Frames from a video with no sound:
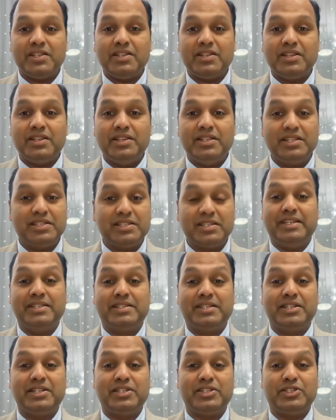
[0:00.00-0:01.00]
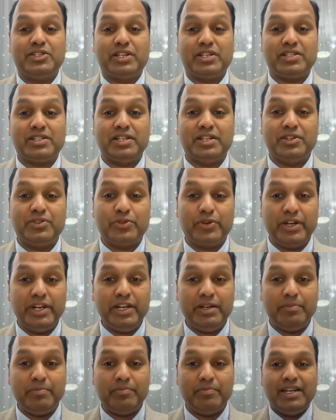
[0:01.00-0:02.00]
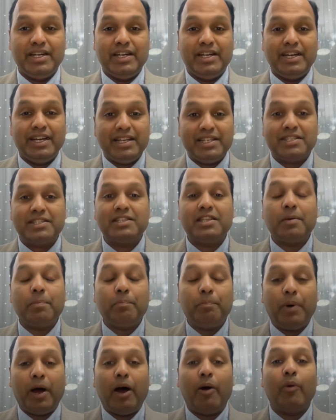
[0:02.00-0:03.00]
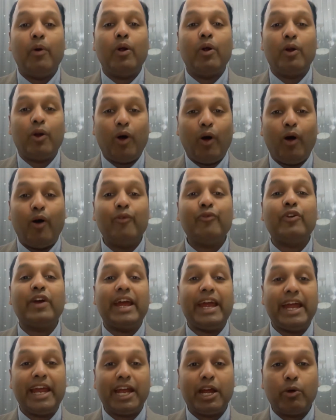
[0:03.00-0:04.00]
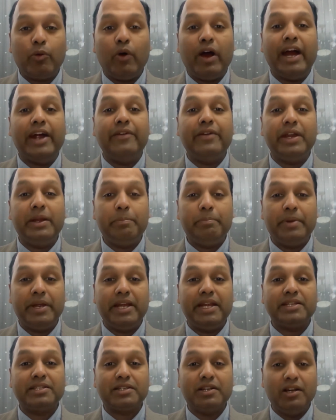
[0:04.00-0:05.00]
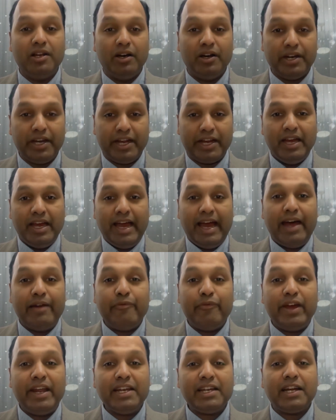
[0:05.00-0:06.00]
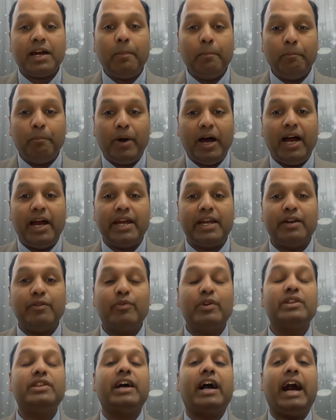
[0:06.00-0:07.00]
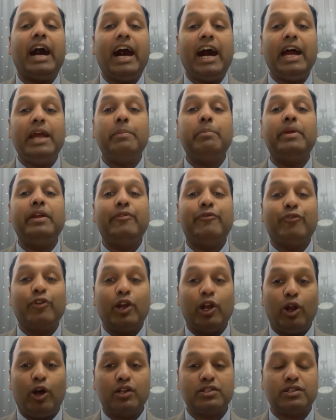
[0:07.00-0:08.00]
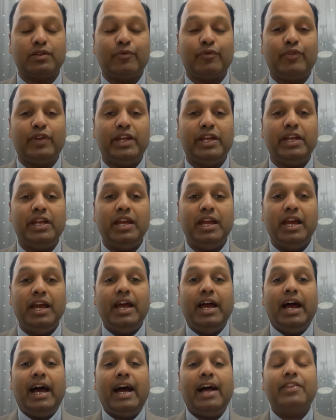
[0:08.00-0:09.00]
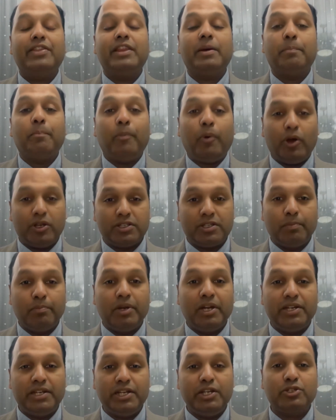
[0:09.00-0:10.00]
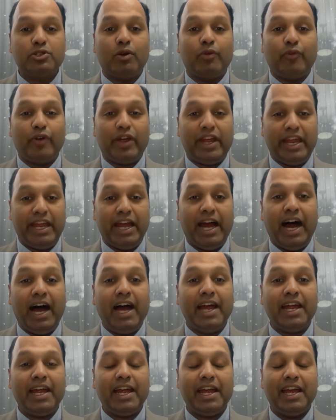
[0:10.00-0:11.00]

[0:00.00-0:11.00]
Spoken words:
this isn't just a dream. It's the power of inquiry-based learning. And when combined with the IB philosophy and the possibilities of AI,